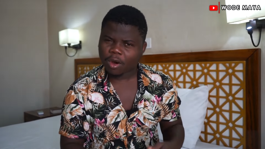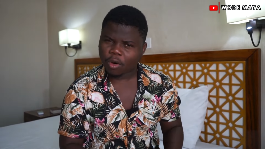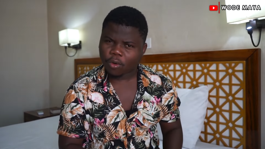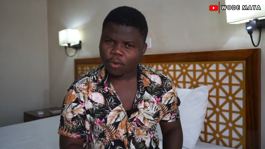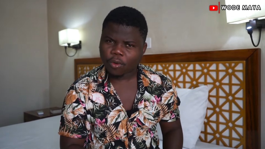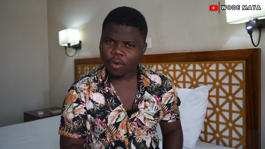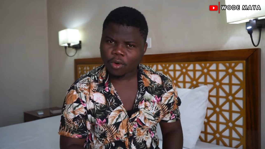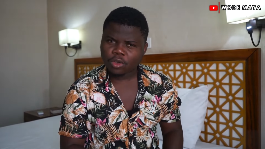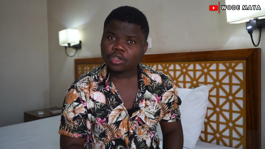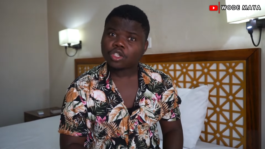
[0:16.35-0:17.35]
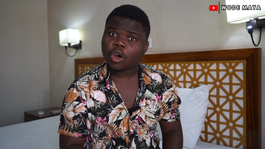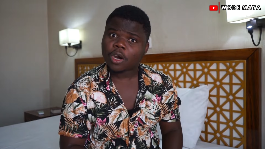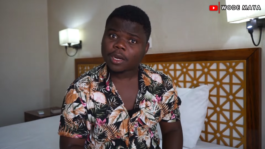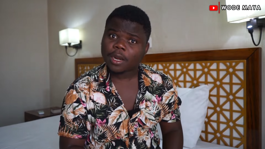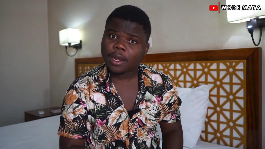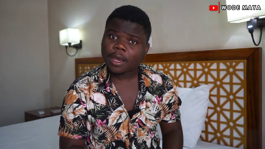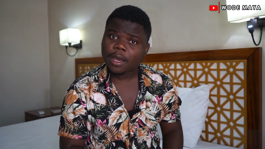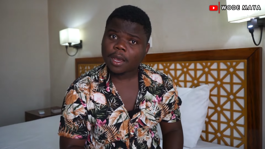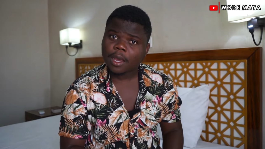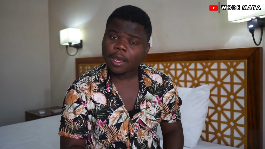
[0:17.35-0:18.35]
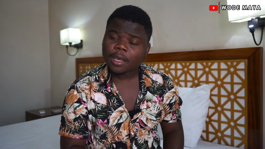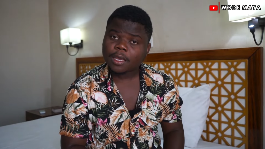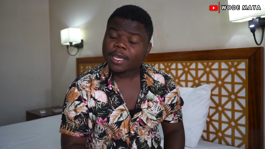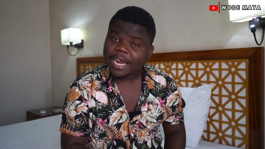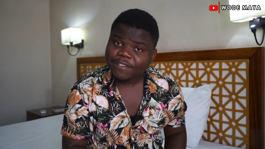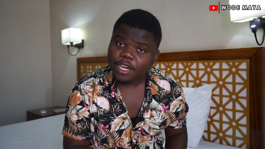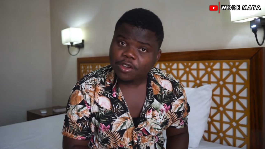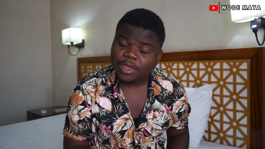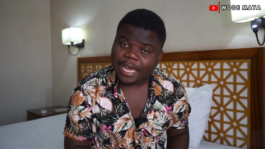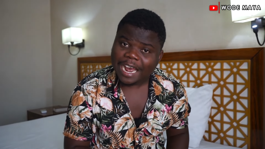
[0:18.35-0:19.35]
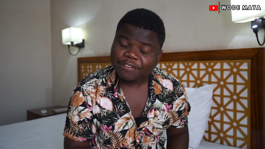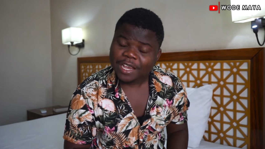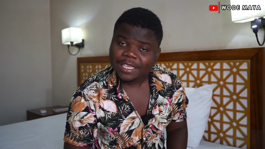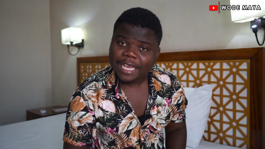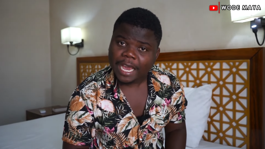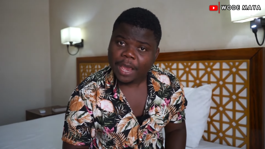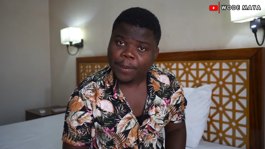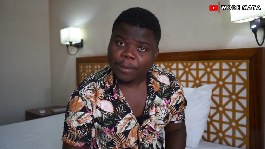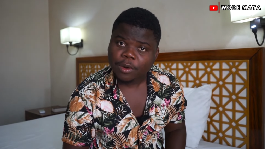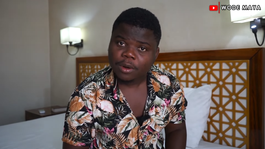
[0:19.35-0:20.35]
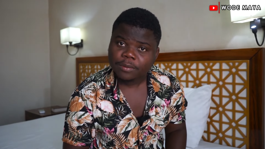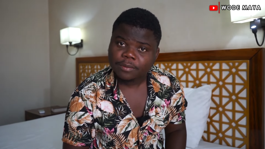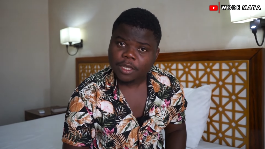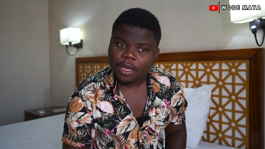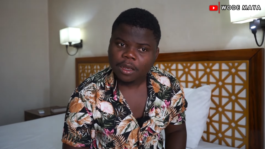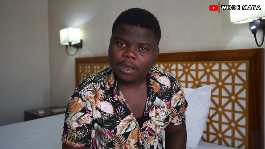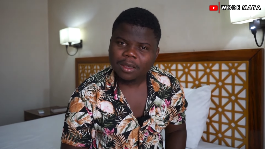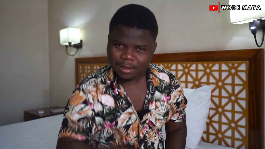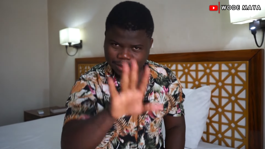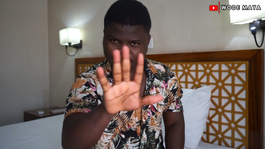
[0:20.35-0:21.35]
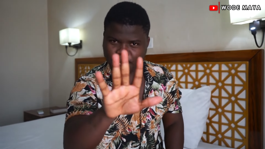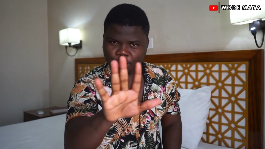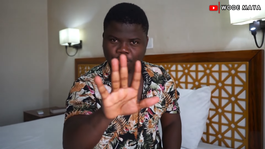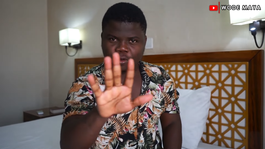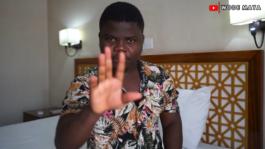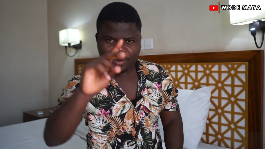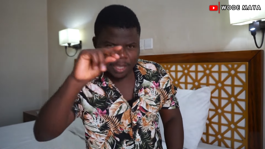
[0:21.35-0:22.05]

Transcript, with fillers: Oh, you shocked? You never knew that Africans are capable? Stay cool.